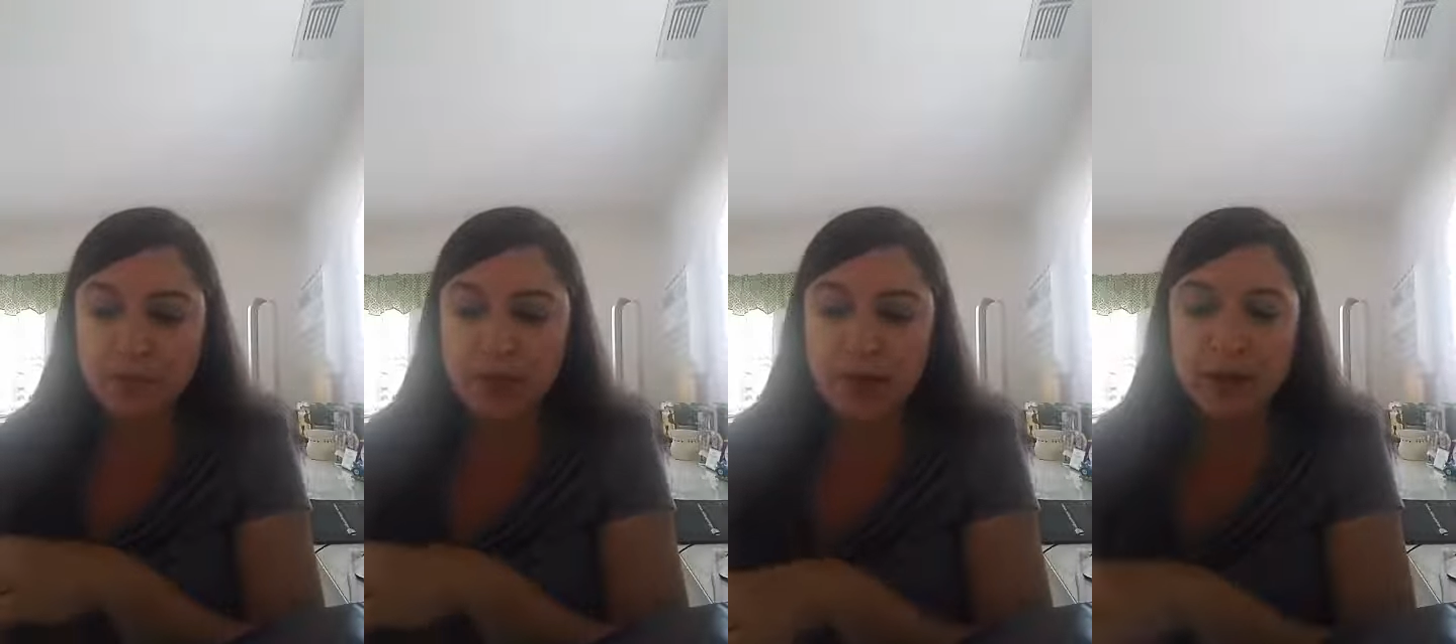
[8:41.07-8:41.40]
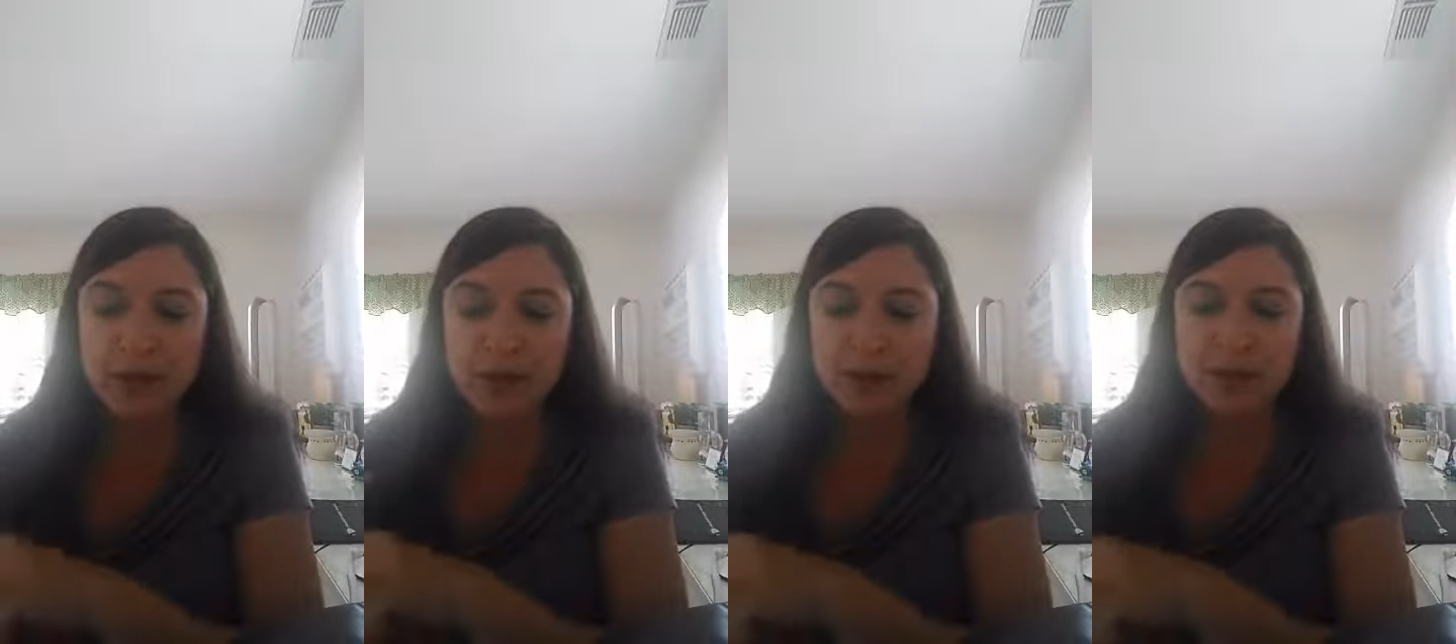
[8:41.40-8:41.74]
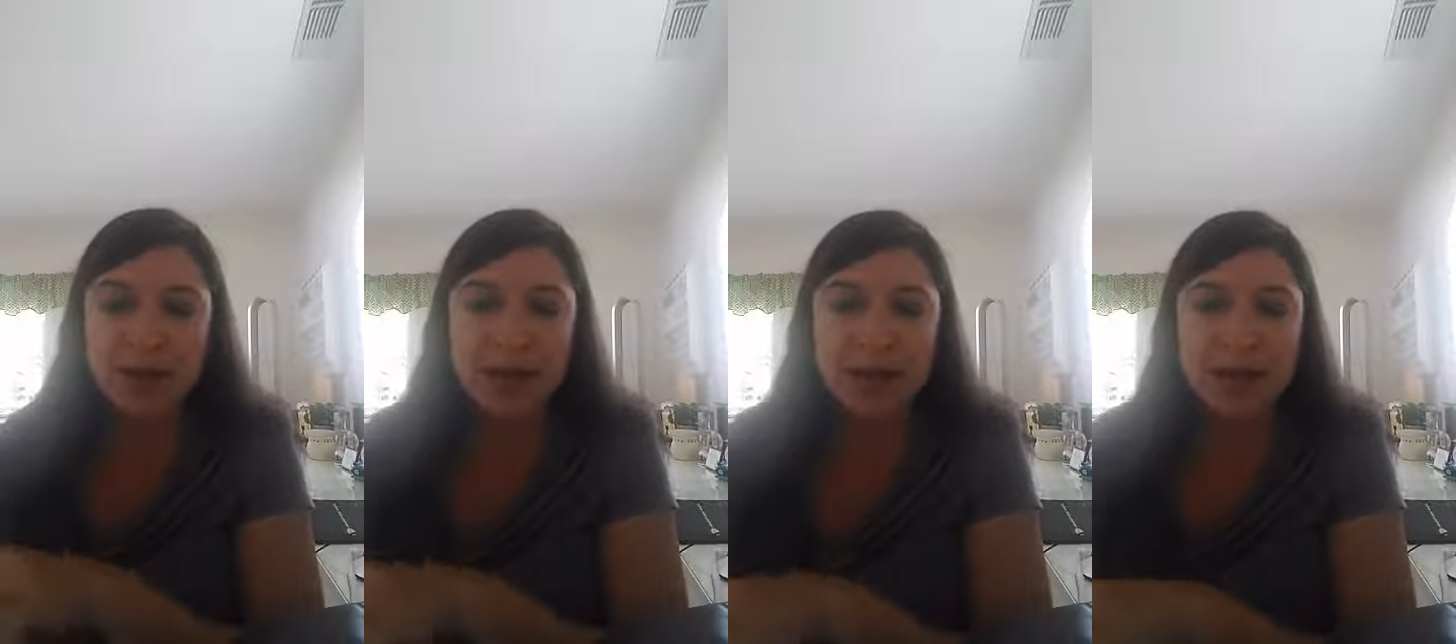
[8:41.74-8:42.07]
I also have,
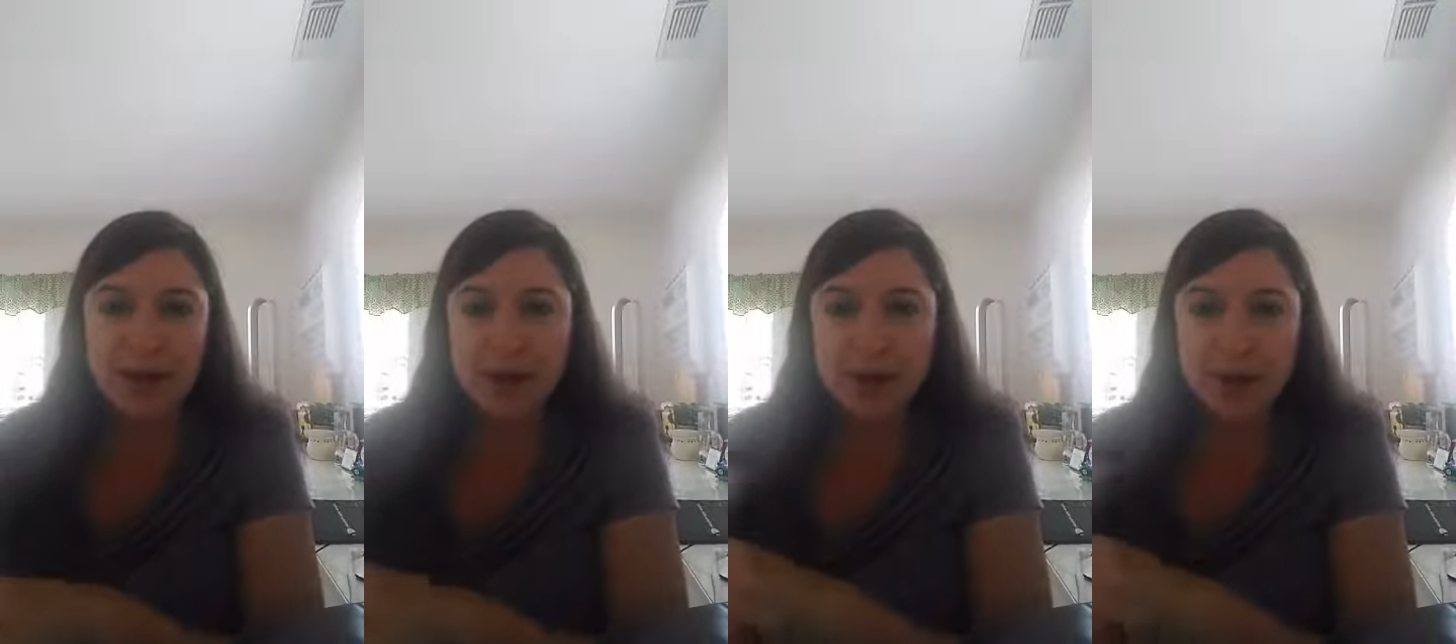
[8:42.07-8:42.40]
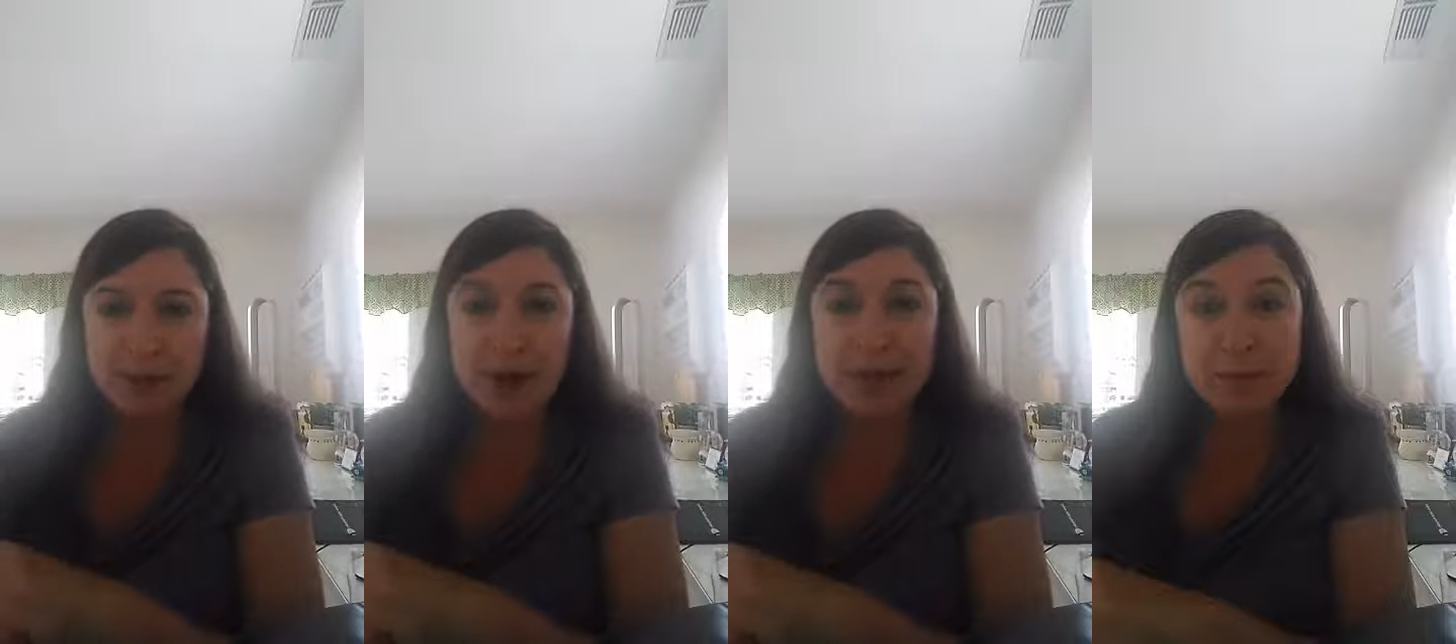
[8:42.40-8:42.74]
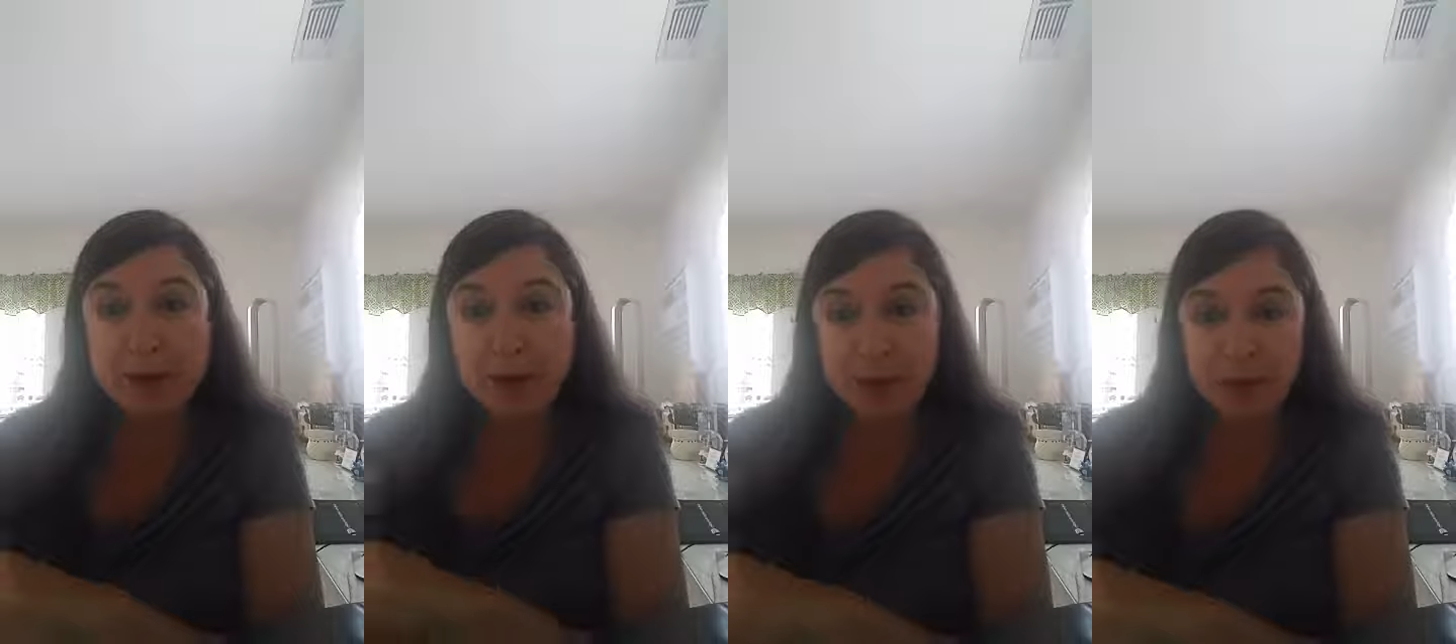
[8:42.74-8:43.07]
I get
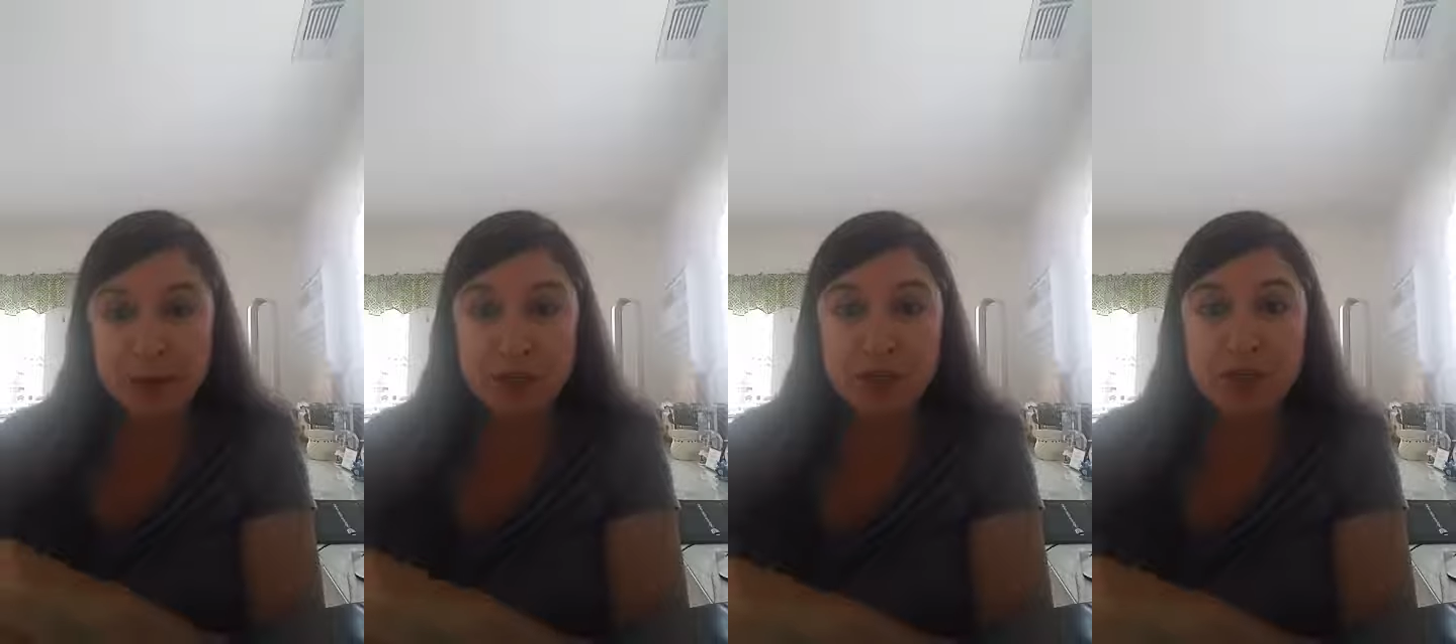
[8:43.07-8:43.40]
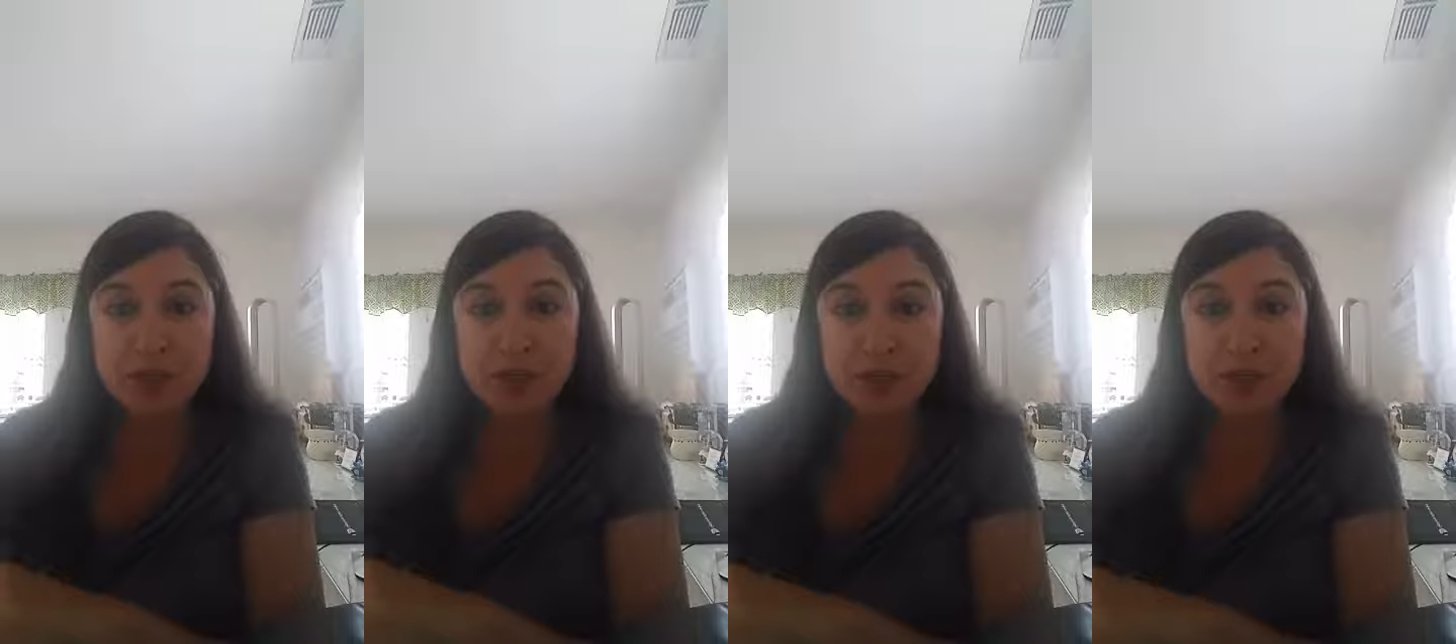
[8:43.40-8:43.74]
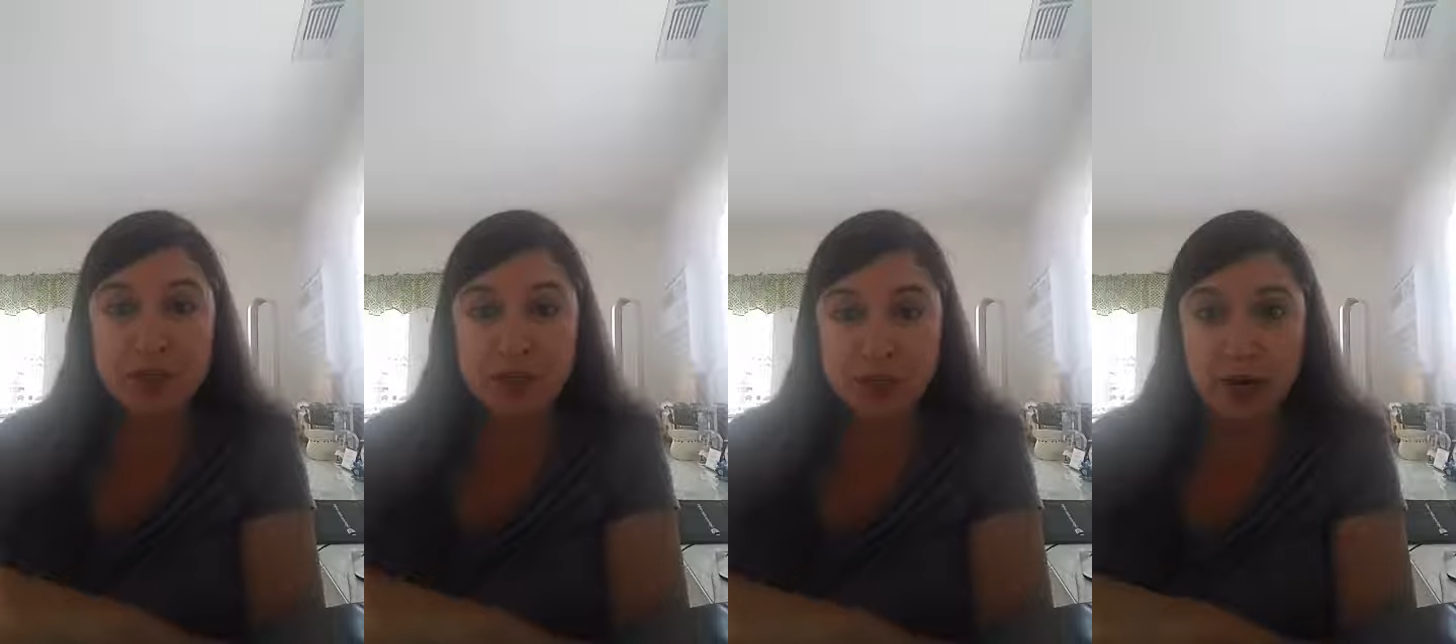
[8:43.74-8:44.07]
my air conditioning
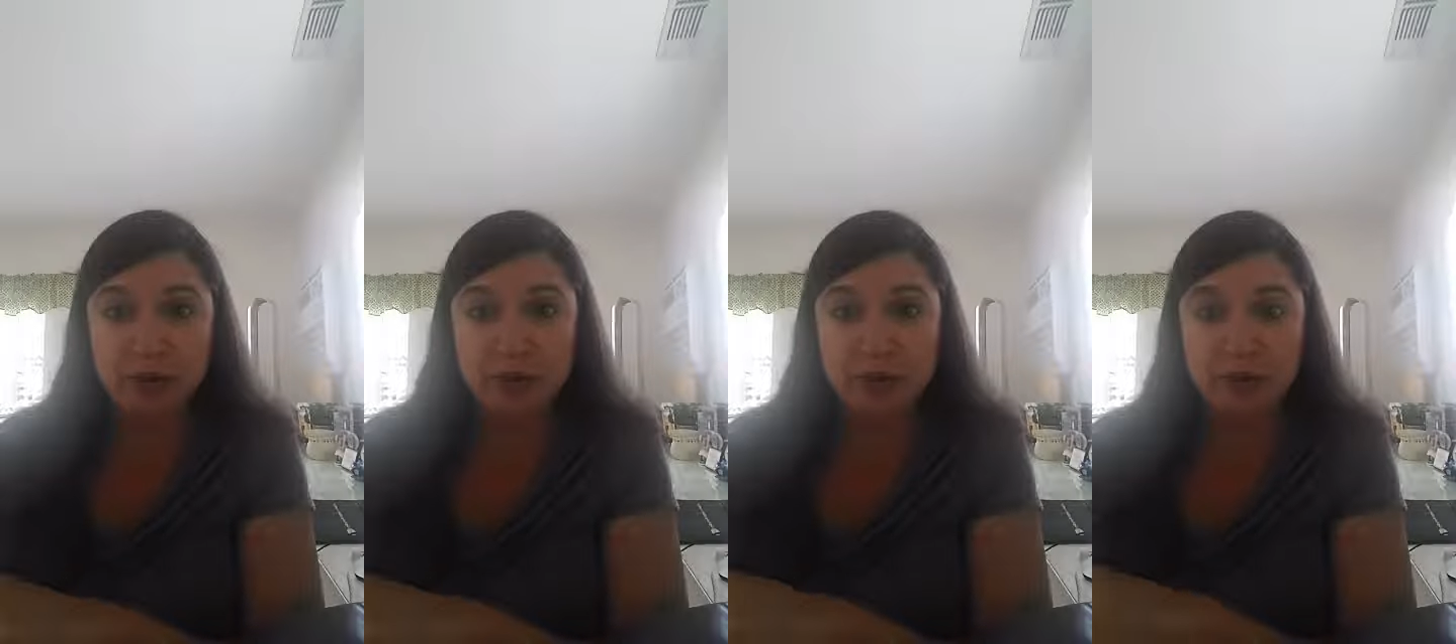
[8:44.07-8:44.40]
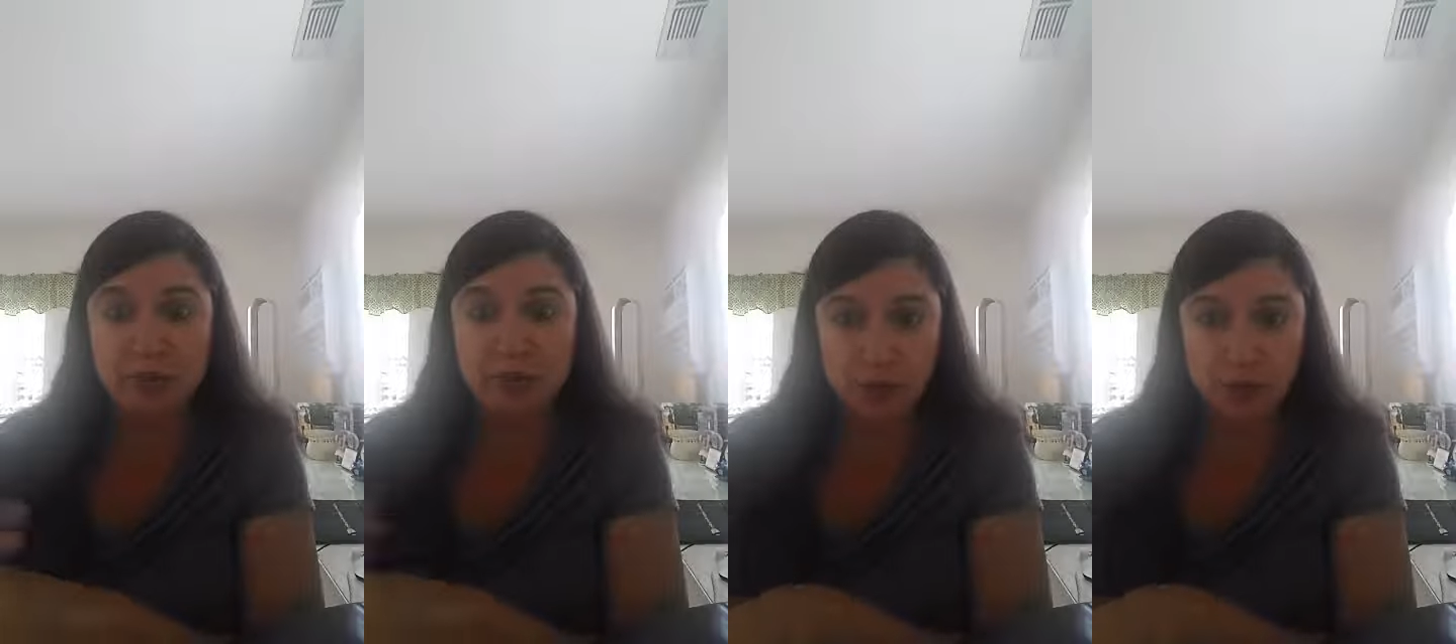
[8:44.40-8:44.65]
units checked